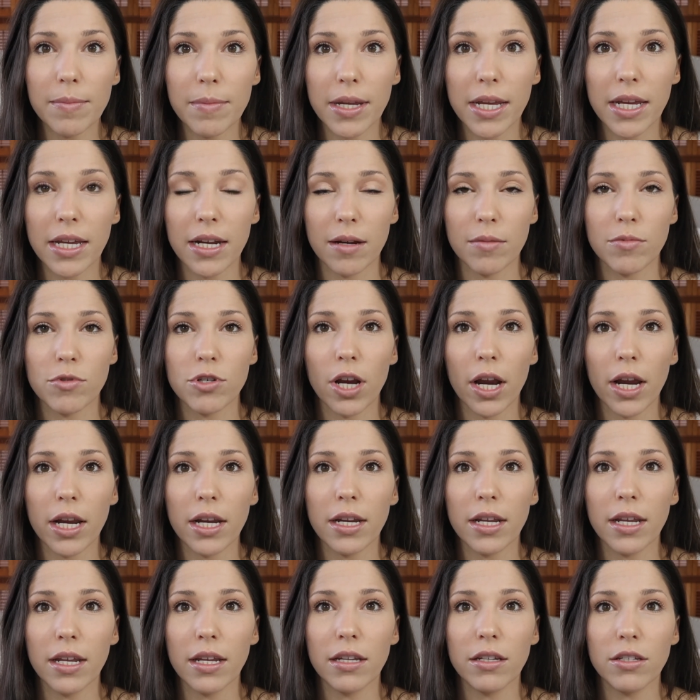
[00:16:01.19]
me, and I'm trying
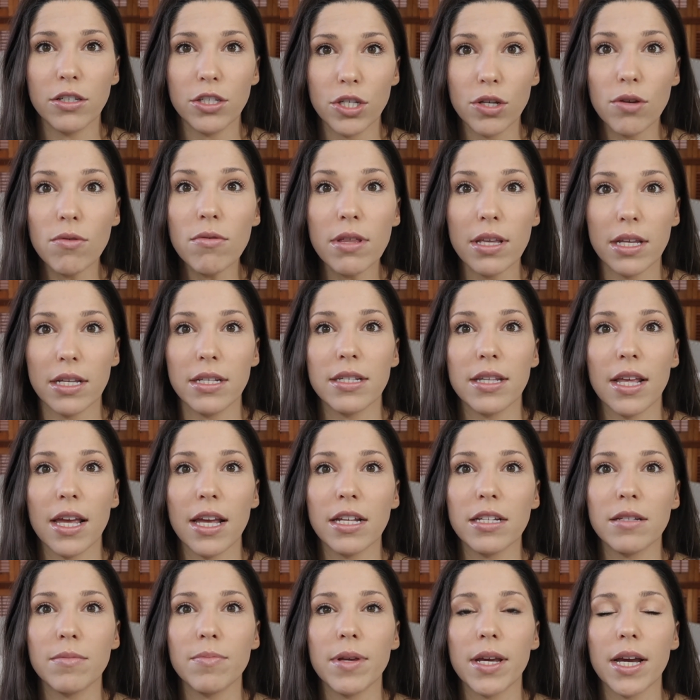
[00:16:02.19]
to do these
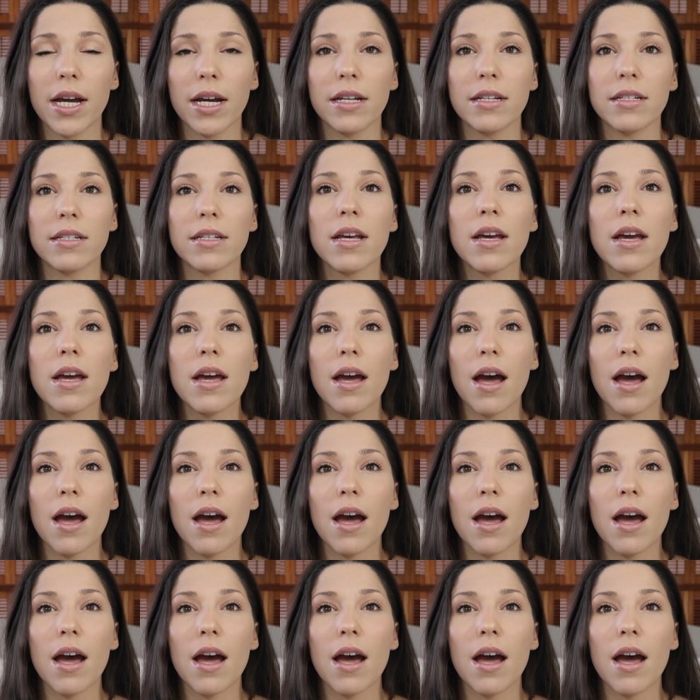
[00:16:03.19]
things because